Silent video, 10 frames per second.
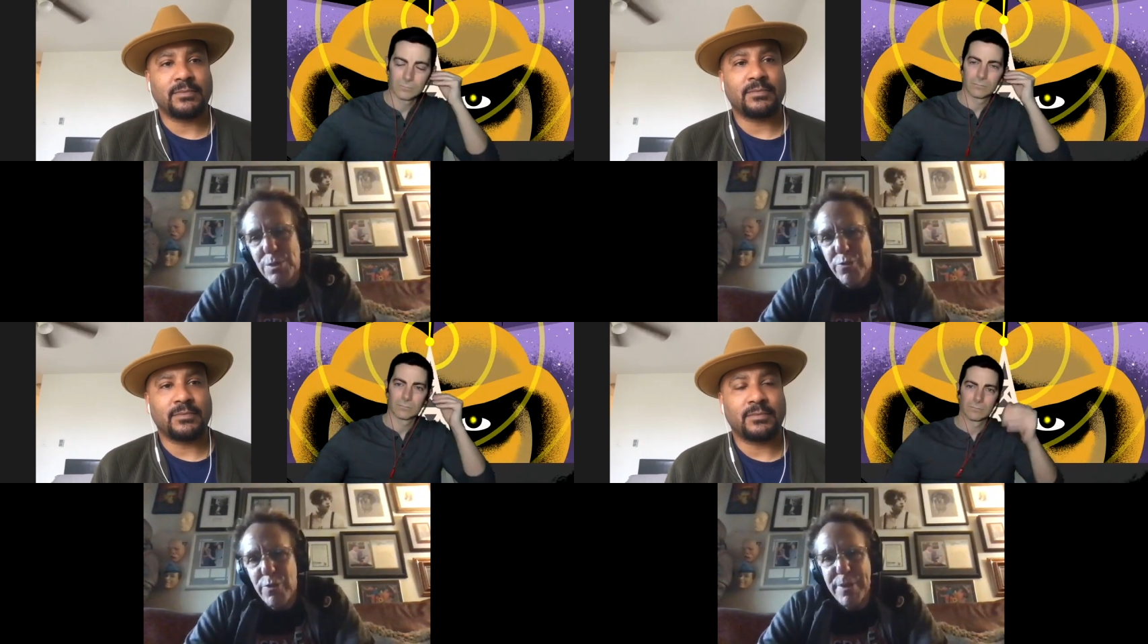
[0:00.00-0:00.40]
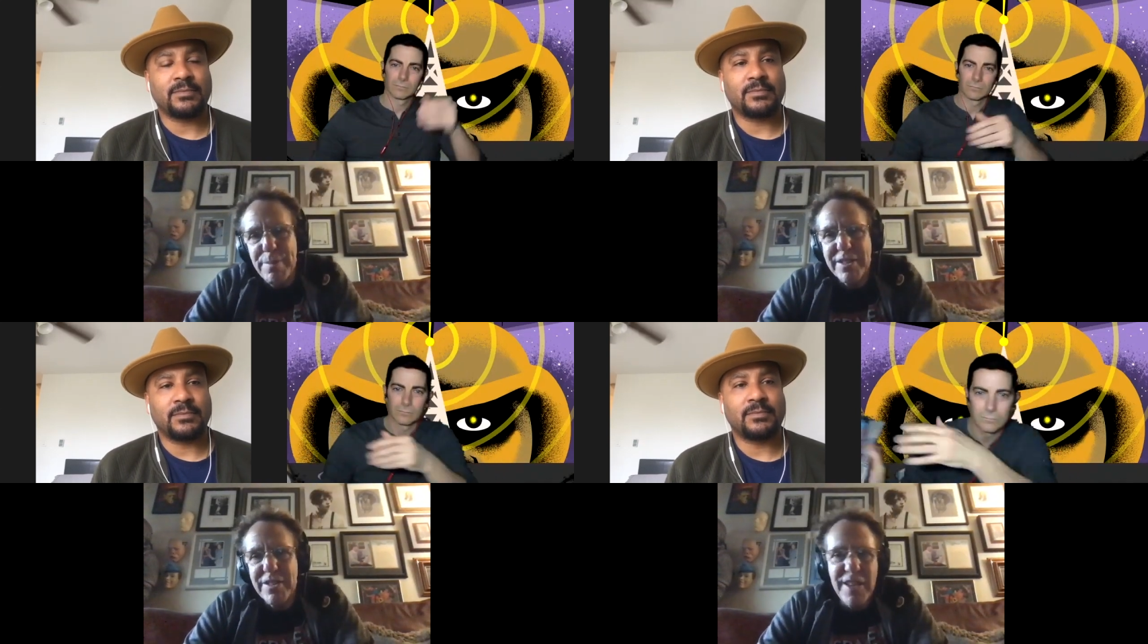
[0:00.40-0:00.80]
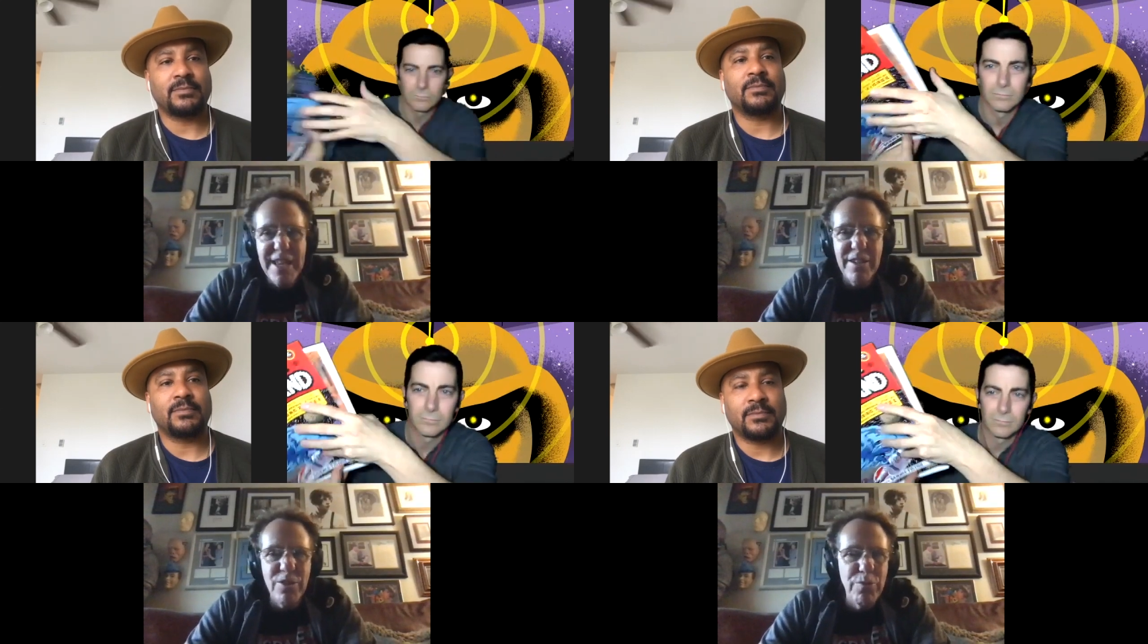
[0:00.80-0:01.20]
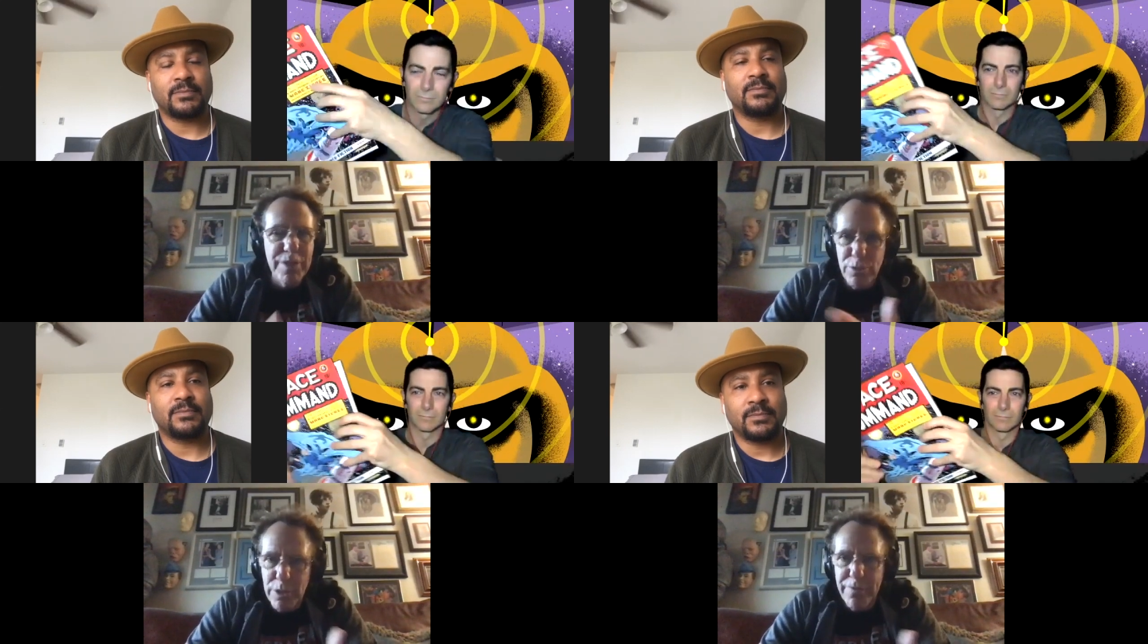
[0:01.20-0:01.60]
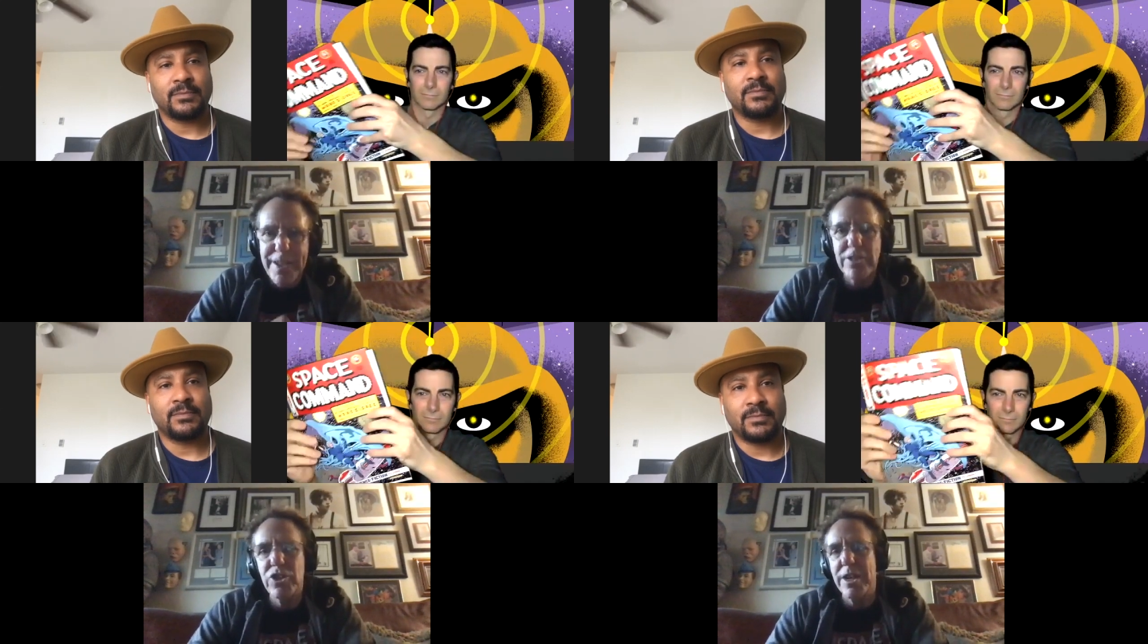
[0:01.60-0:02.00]
Speaker 1: me because I'll get a new visual effect
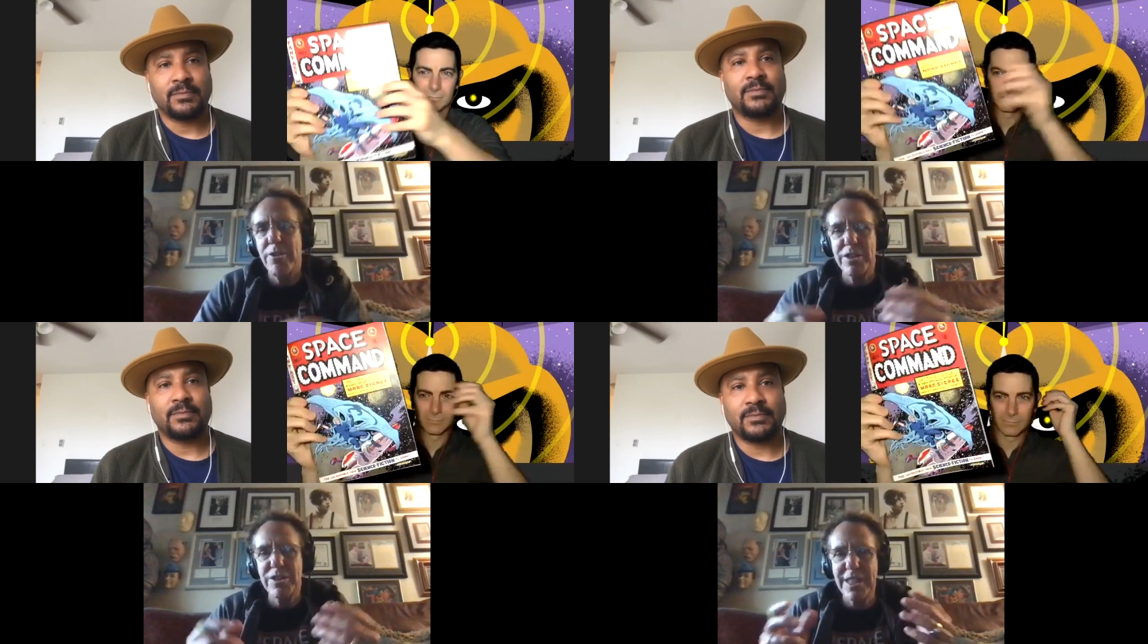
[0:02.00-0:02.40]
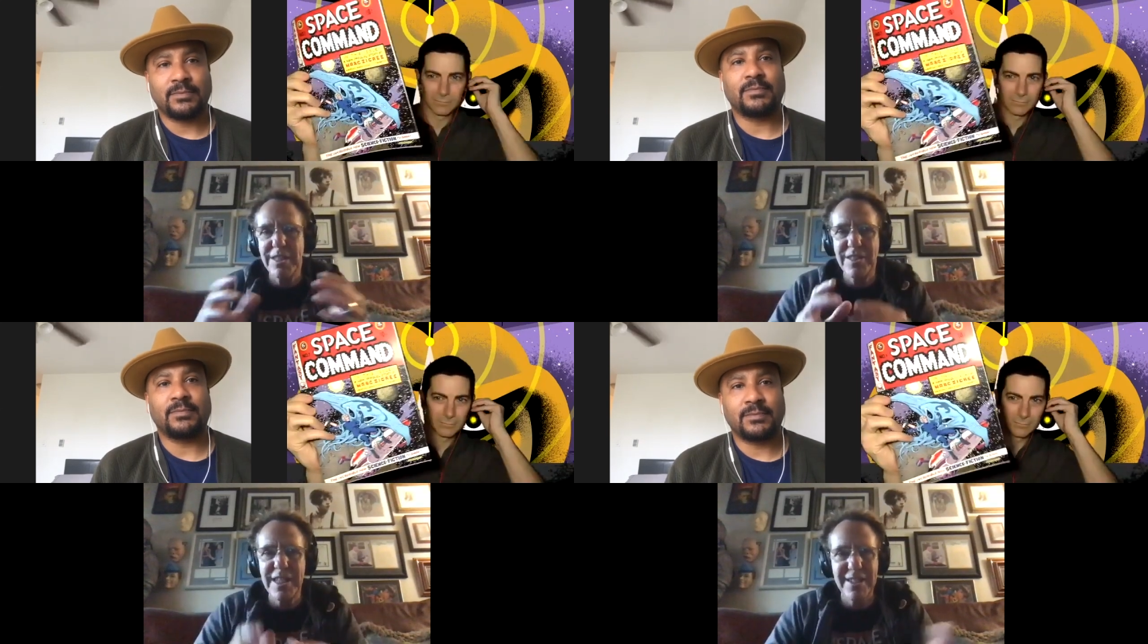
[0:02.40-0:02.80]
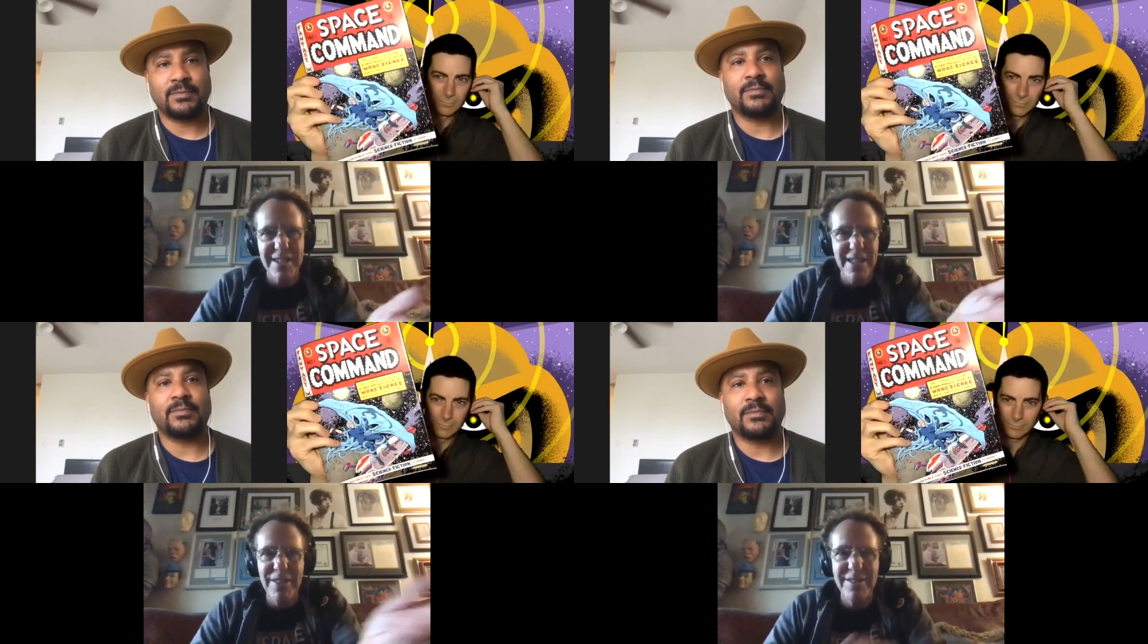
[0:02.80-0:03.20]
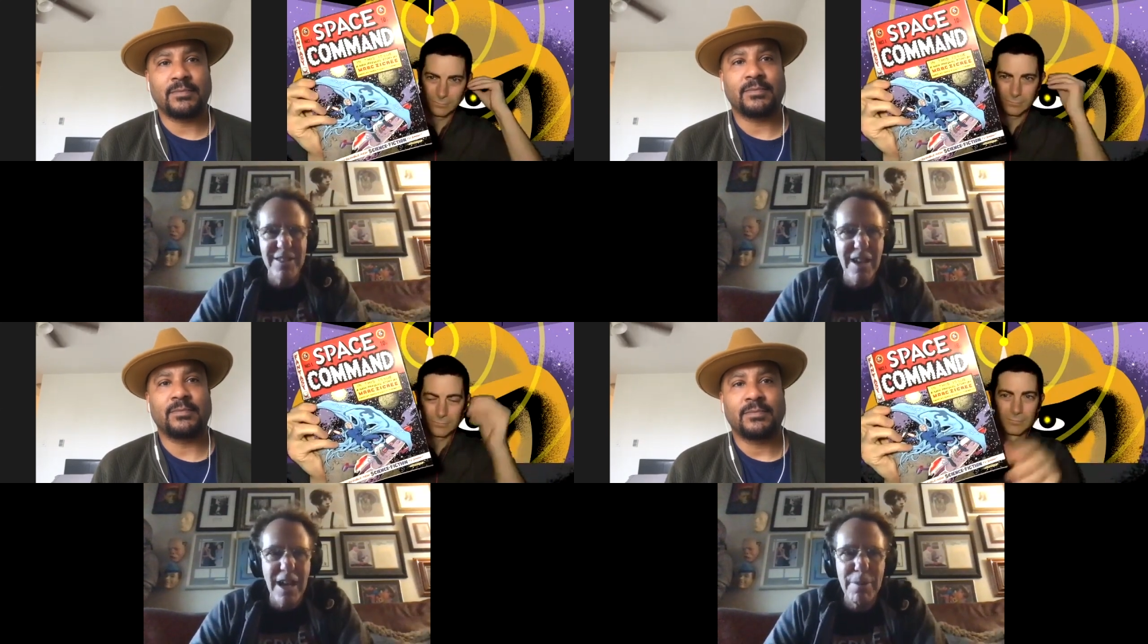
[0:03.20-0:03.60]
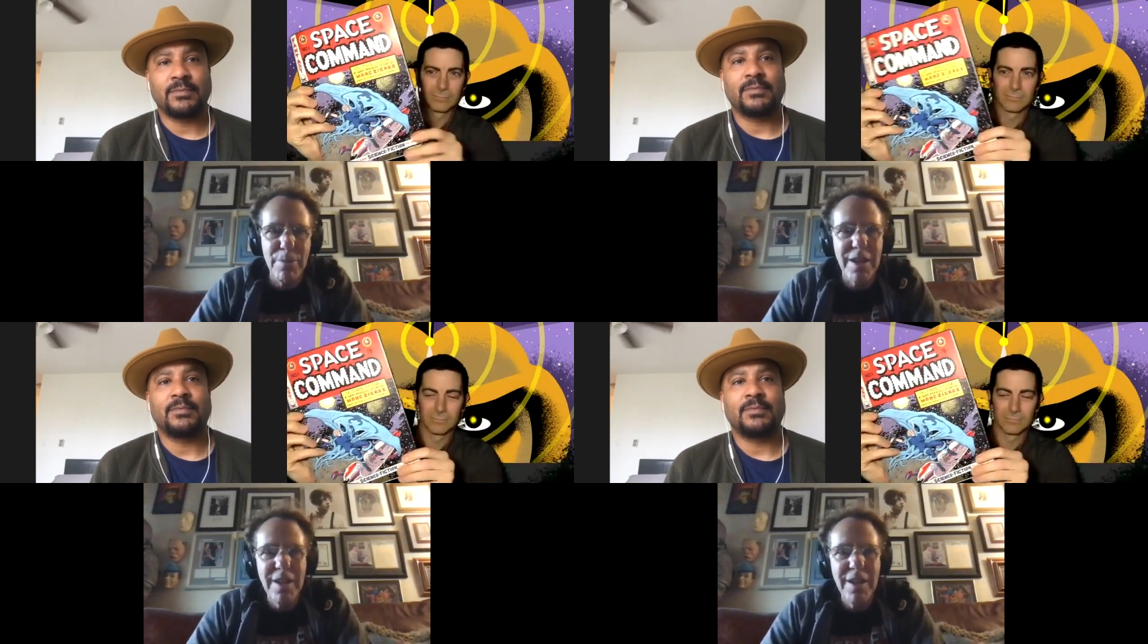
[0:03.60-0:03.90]
shot or I'll see a scene. Yeah, that's the comic book.